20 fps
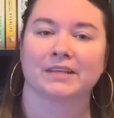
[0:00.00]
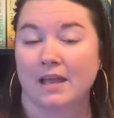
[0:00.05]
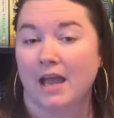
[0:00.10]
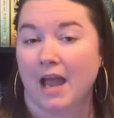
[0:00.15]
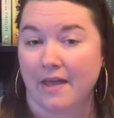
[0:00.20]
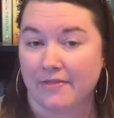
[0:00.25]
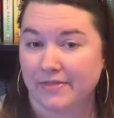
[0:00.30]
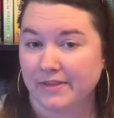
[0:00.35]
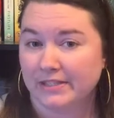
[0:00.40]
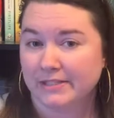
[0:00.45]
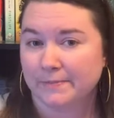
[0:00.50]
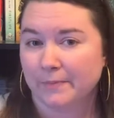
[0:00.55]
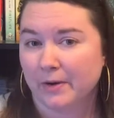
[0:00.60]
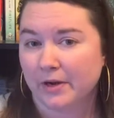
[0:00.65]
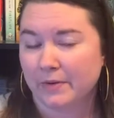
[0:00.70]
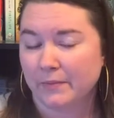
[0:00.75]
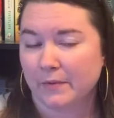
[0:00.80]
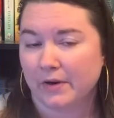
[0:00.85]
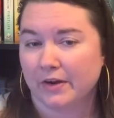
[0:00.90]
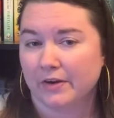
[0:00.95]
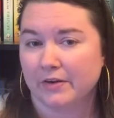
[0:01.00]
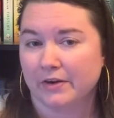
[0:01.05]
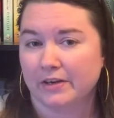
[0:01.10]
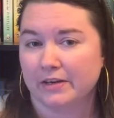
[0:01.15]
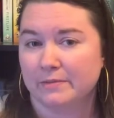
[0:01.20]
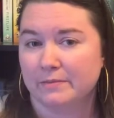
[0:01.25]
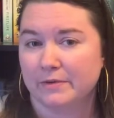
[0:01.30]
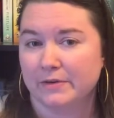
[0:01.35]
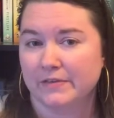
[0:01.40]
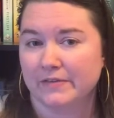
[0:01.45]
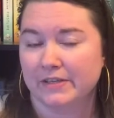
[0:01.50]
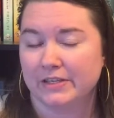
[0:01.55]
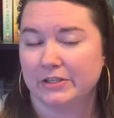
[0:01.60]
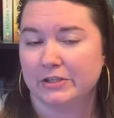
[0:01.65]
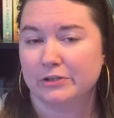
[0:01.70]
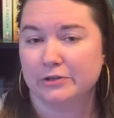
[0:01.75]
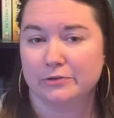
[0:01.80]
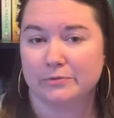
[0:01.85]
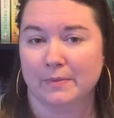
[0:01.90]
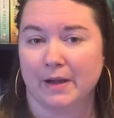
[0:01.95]
At this point, we are going to move
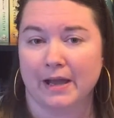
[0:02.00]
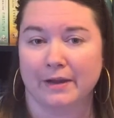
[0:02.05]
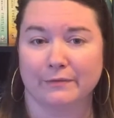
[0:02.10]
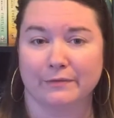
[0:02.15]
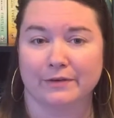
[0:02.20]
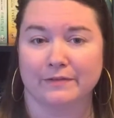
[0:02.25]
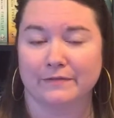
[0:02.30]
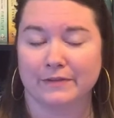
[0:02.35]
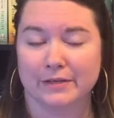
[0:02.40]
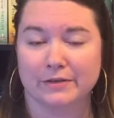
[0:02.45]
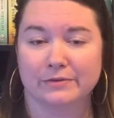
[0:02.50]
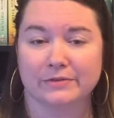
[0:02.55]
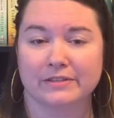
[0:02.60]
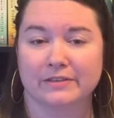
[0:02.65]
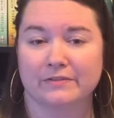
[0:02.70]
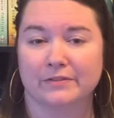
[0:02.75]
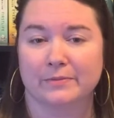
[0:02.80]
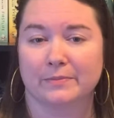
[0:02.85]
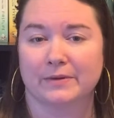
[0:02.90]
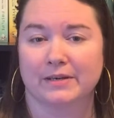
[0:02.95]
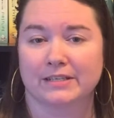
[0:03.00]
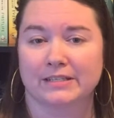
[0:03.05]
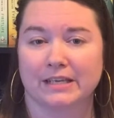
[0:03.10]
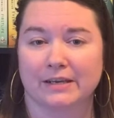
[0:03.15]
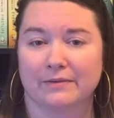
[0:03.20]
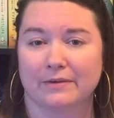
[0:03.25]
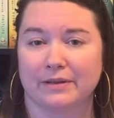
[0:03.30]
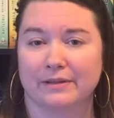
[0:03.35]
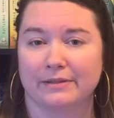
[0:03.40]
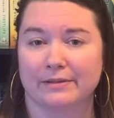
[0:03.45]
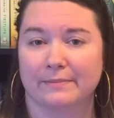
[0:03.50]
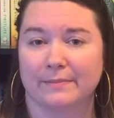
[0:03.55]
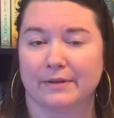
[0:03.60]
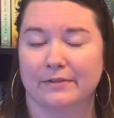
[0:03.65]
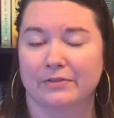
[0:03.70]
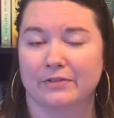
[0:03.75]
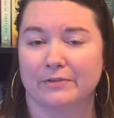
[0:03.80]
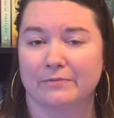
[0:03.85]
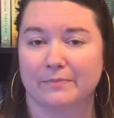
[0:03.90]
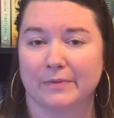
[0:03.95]
into my reviews of the books I read in the
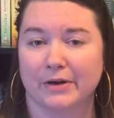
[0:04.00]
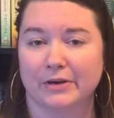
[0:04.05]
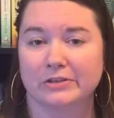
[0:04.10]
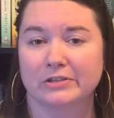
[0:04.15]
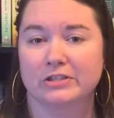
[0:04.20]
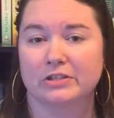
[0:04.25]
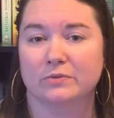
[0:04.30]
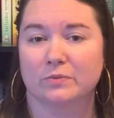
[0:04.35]
month of March.